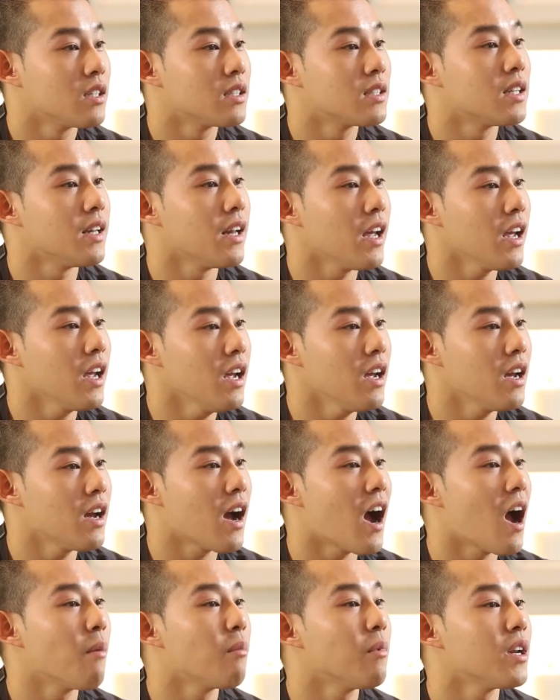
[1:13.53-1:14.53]
Today,
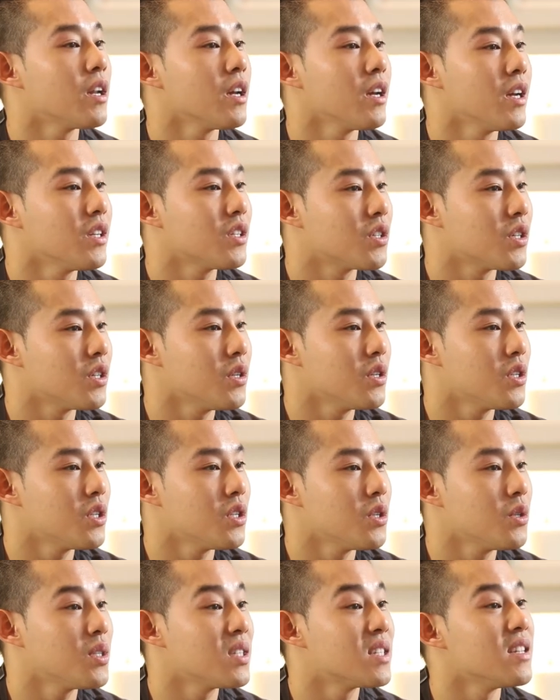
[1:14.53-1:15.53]
I'm going to introduce
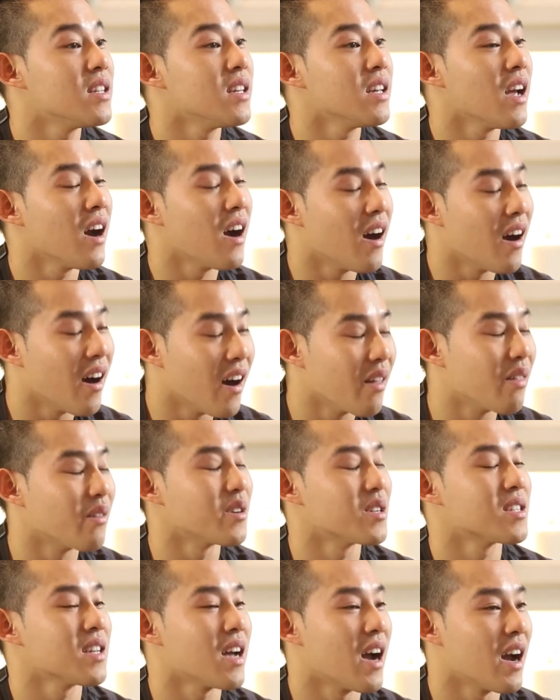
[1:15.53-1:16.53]
you to the other
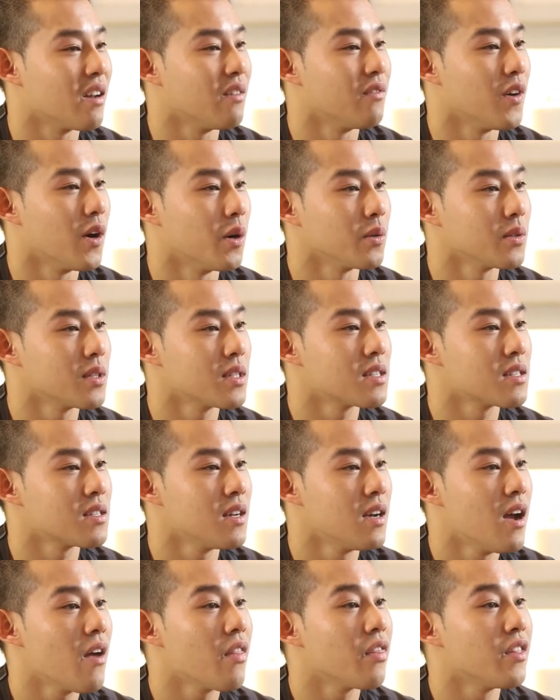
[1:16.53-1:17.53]
side of oats,
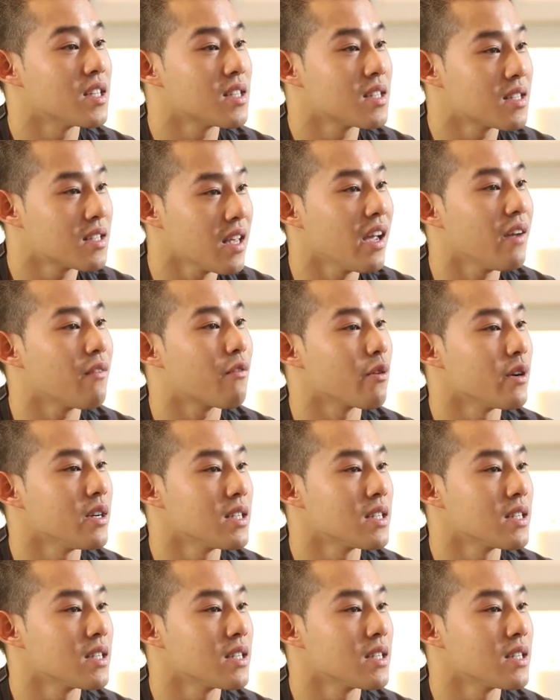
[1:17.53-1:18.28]
the savory